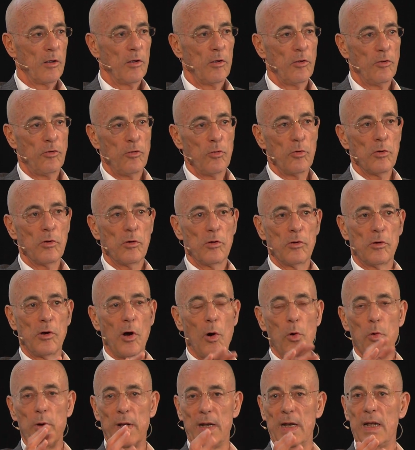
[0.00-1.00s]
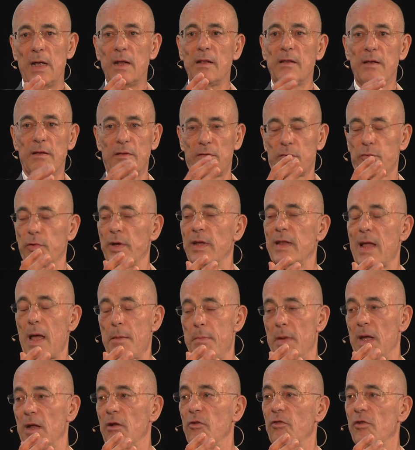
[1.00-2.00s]
you go in it, it's
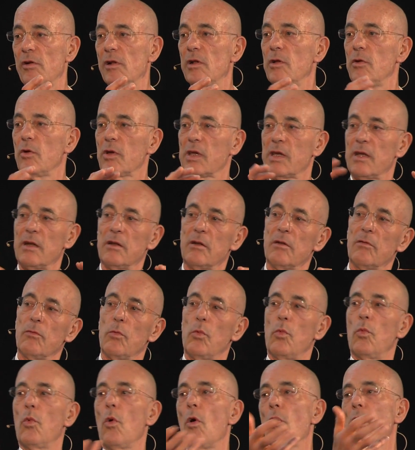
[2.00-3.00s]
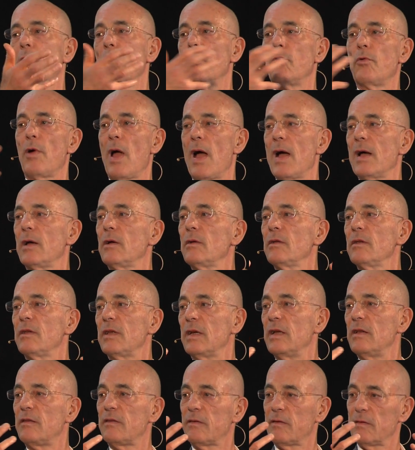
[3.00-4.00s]
three-dimensional, you can walk around,
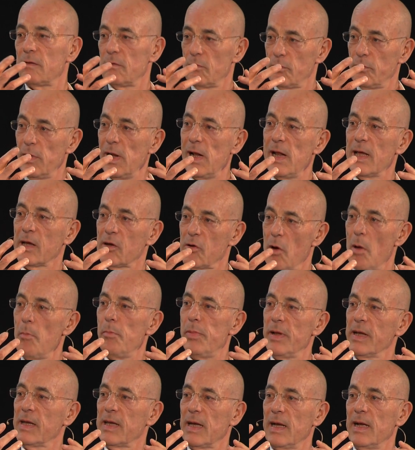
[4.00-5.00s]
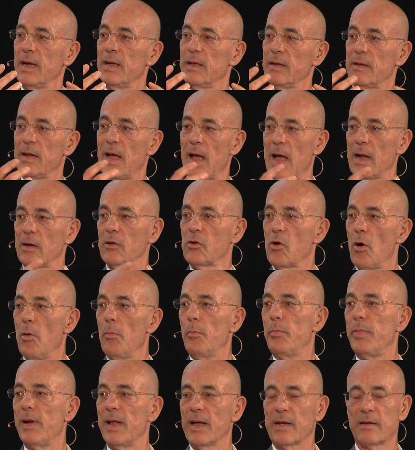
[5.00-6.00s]
it's really complicated and
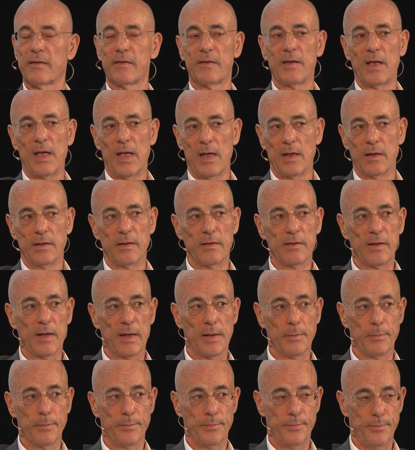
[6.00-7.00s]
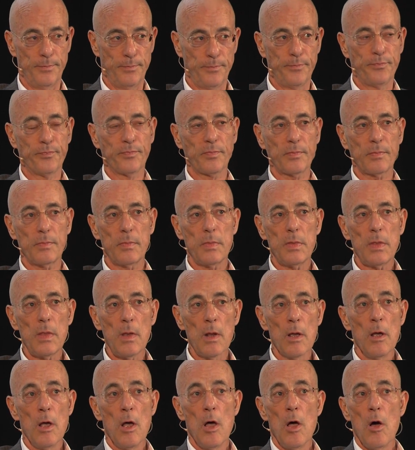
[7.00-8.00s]
complex. And
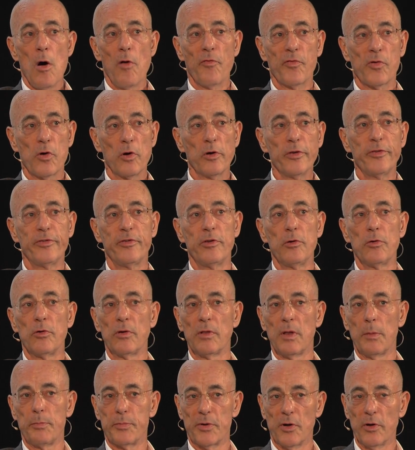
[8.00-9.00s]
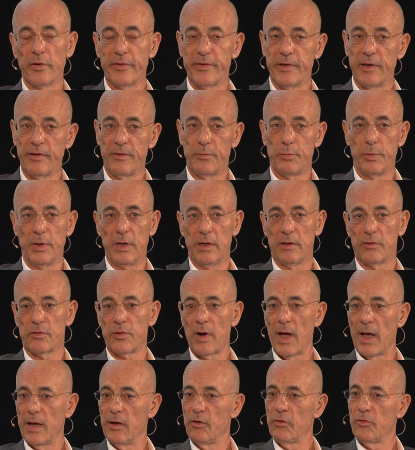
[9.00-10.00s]
of course, during the process, we
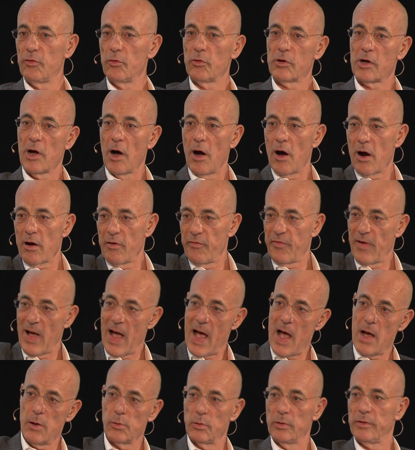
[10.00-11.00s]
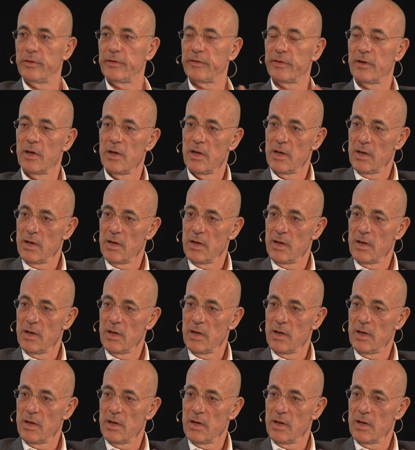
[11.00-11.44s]
try to carve out